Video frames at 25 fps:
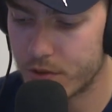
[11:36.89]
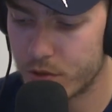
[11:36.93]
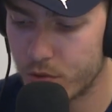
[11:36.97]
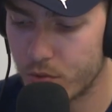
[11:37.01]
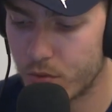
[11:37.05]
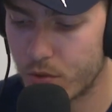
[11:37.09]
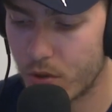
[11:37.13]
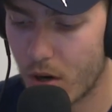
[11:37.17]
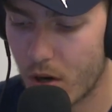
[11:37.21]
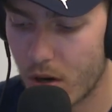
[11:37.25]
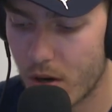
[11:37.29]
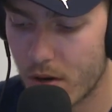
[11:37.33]

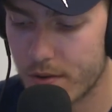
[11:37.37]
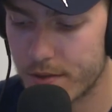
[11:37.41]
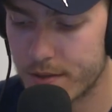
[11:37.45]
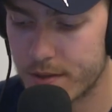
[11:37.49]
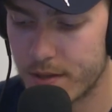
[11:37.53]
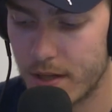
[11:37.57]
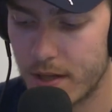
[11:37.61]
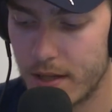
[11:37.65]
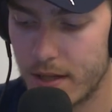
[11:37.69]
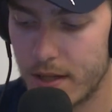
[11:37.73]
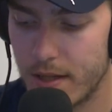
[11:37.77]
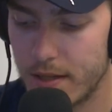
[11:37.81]
2
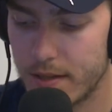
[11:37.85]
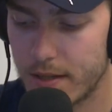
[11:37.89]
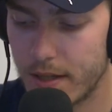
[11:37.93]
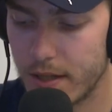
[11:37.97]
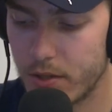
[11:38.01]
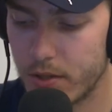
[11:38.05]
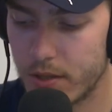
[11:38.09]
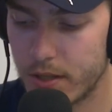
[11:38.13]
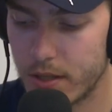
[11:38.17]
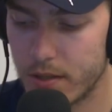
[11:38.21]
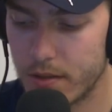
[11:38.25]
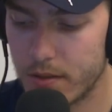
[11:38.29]
cars that
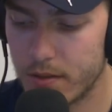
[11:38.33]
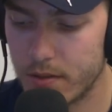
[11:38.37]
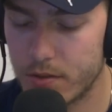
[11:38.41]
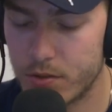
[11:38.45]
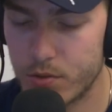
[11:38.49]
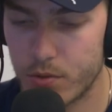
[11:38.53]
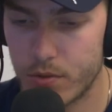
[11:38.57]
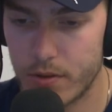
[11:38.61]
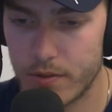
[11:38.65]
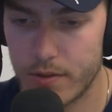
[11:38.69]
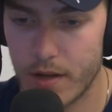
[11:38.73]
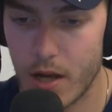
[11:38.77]
you can
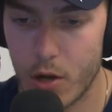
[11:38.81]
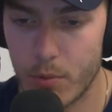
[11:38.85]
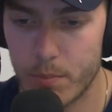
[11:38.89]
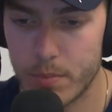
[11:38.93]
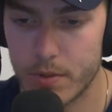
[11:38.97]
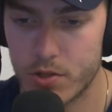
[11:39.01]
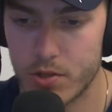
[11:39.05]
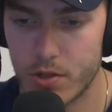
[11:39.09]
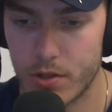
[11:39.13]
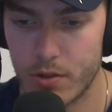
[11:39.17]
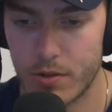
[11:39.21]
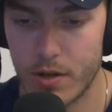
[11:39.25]
sort of
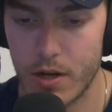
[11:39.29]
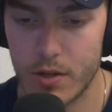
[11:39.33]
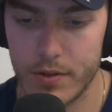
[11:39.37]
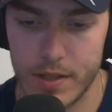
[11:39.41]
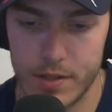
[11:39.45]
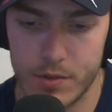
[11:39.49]
help each other out.